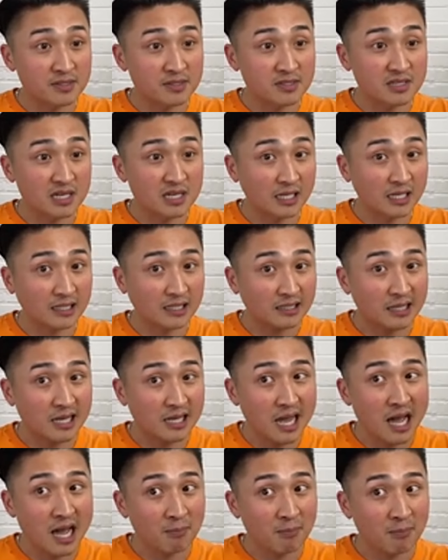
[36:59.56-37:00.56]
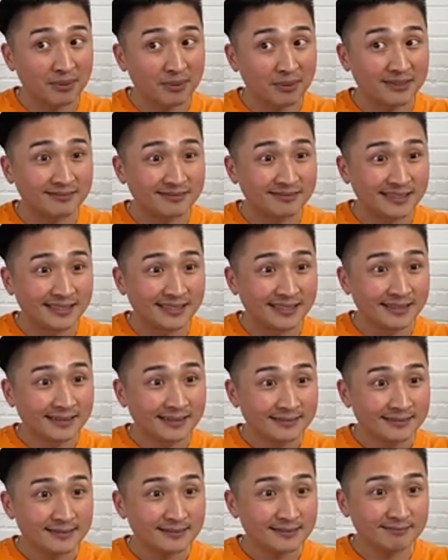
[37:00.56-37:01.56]
if I'm wrong, I'm going to learn how to do
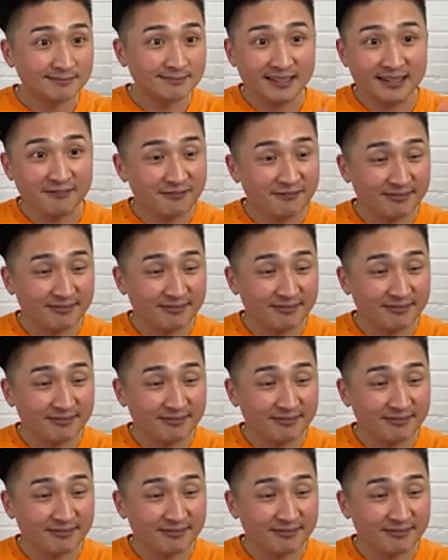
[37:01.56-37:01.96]
it better.